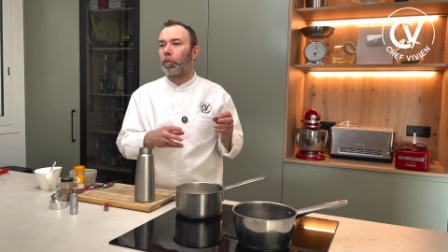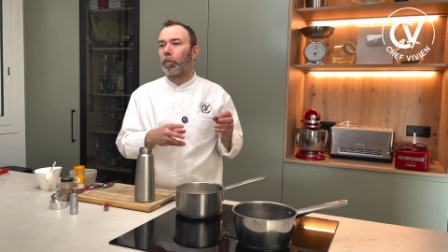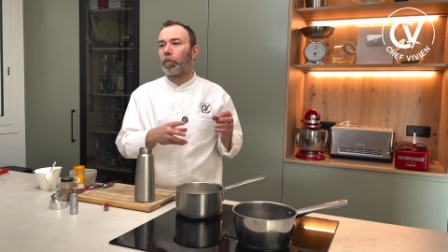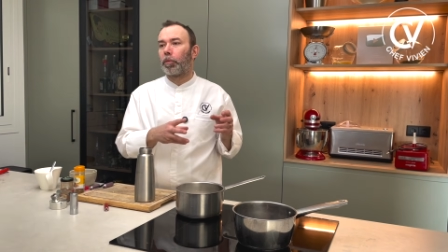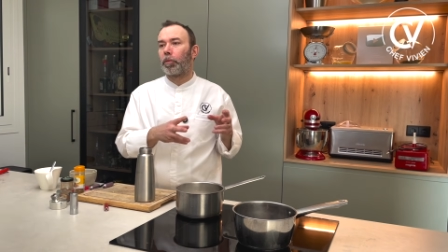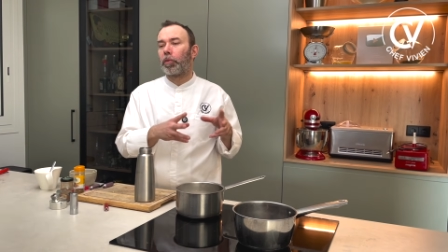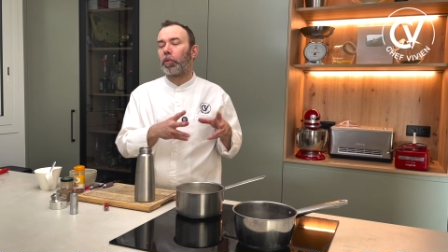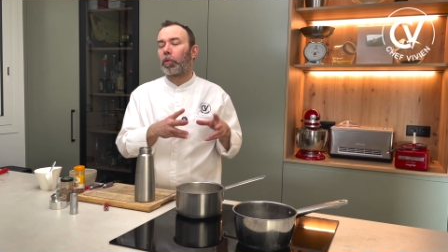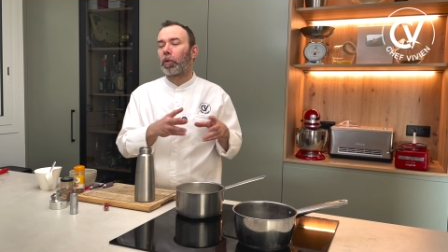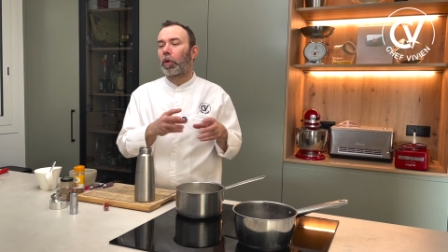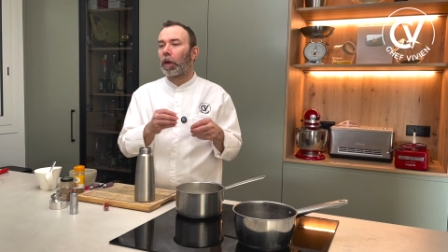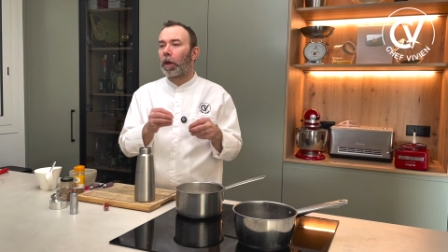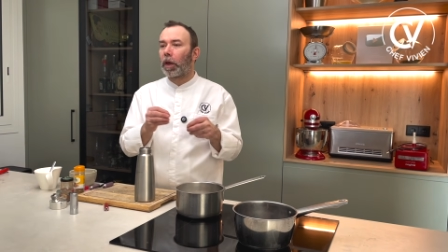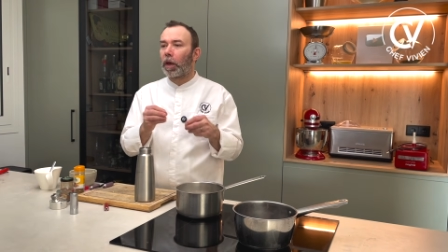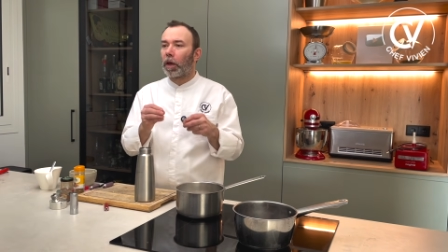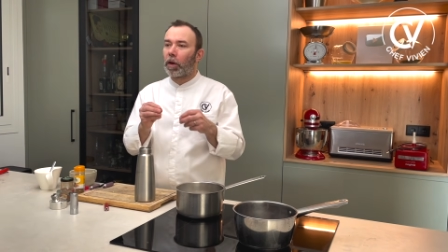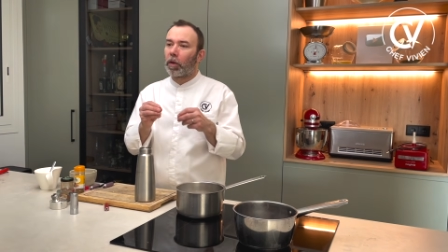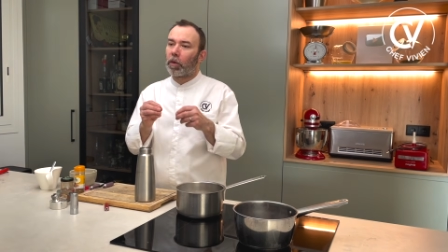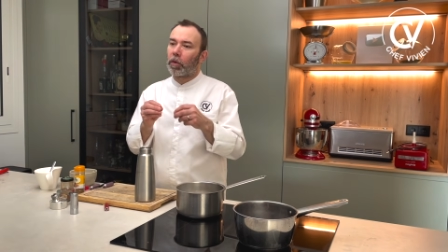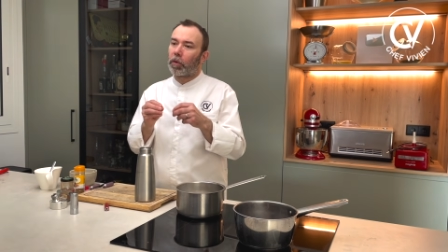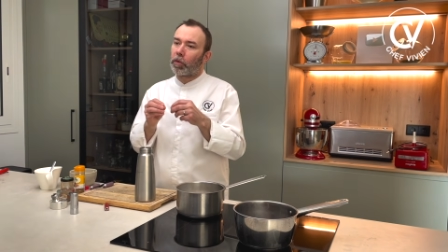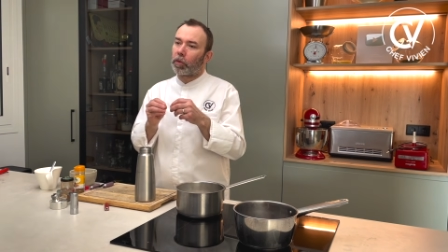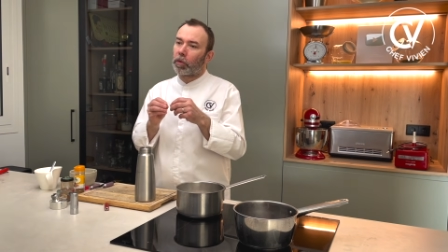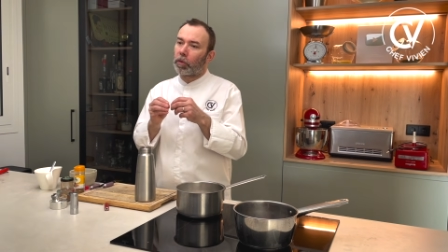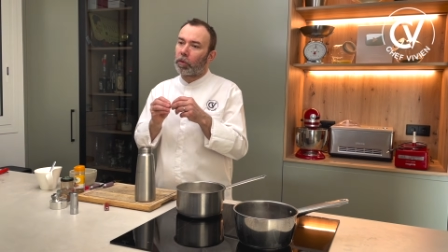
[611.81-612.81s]
puree,
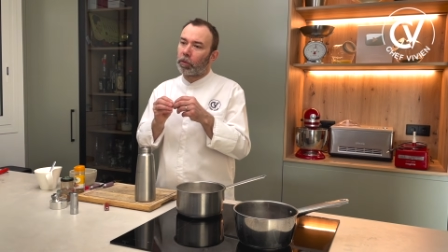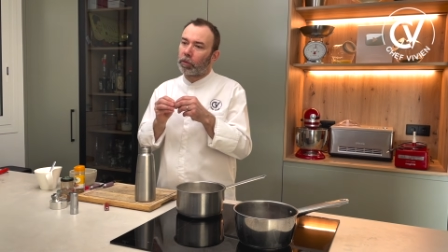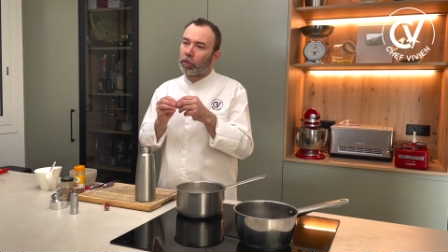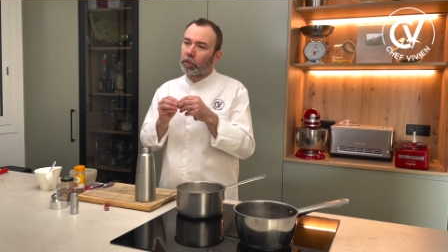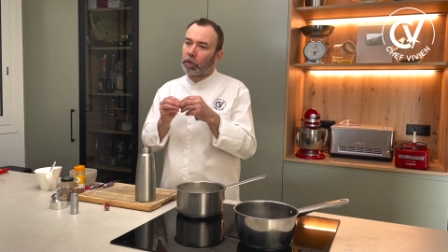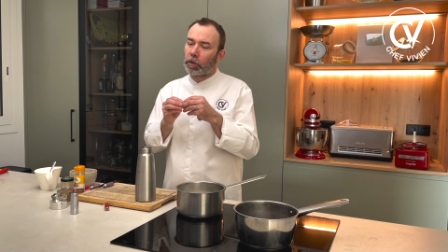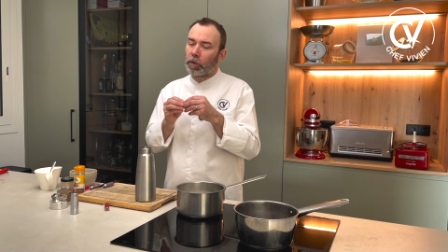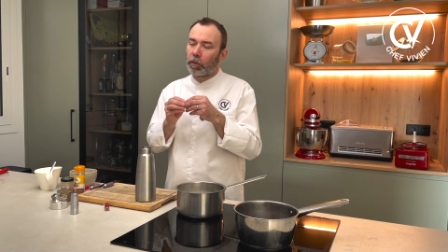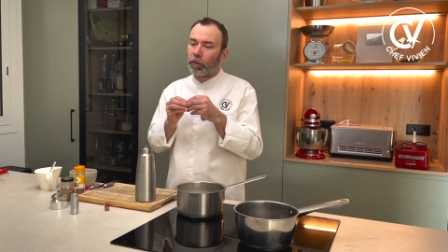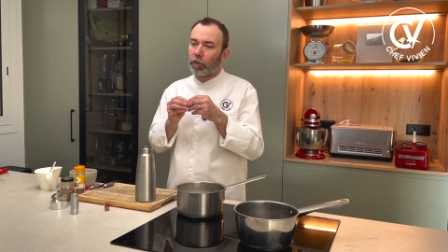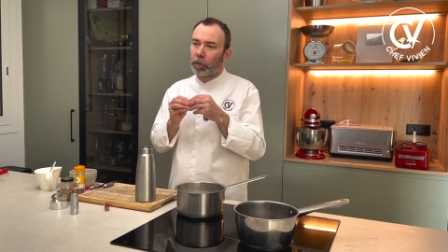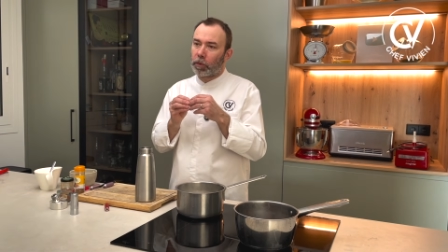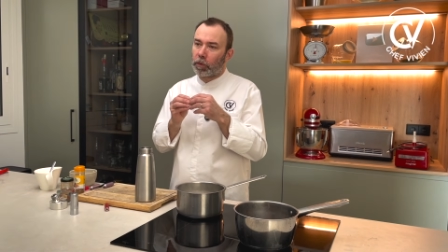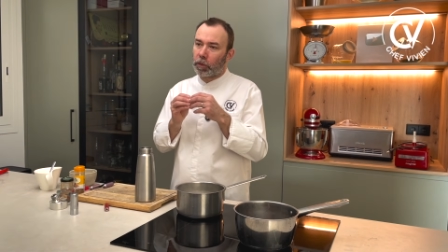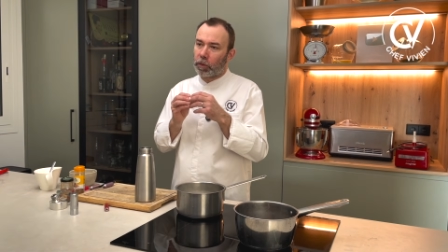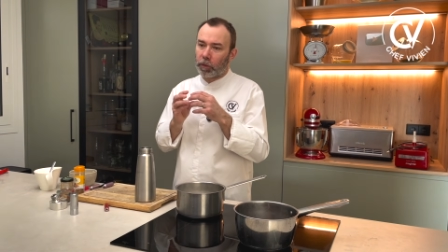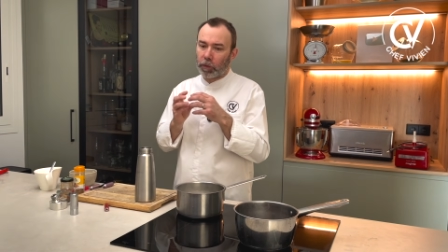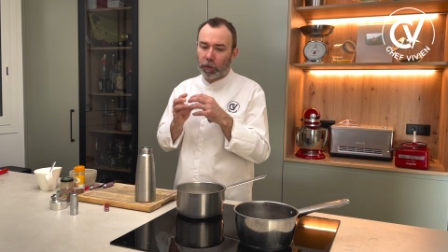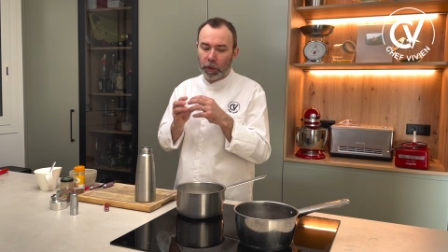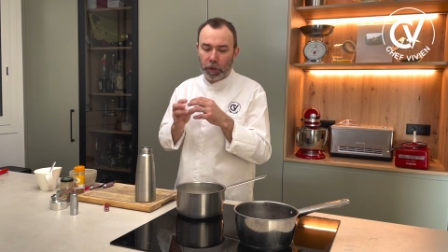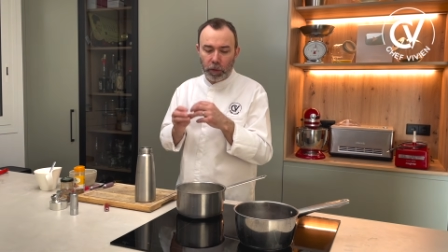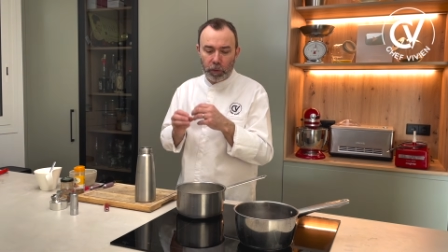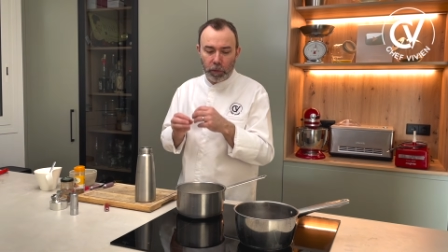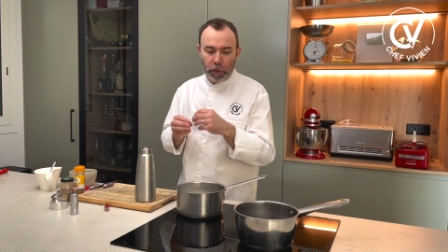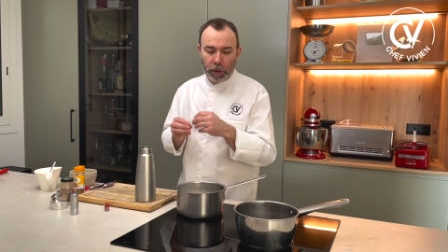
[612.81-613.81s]
or
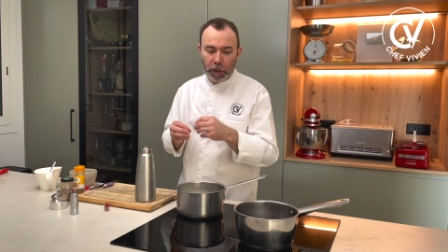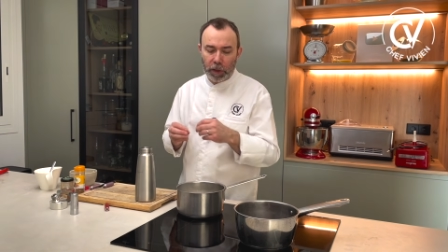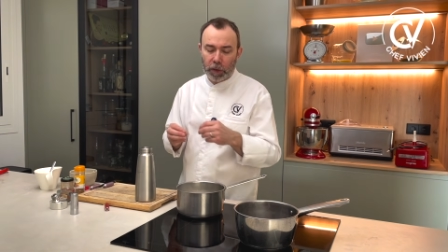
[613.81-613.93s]
something really